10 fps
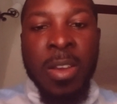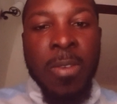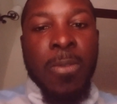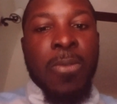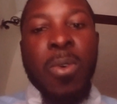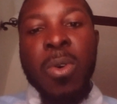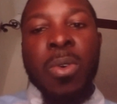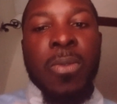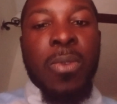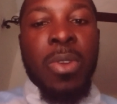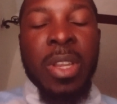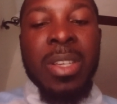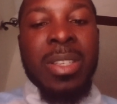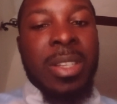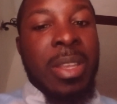for
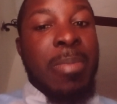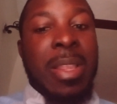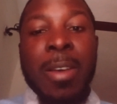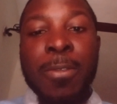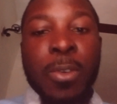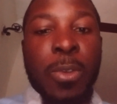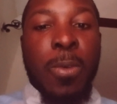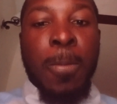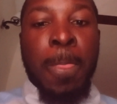this, the better for you.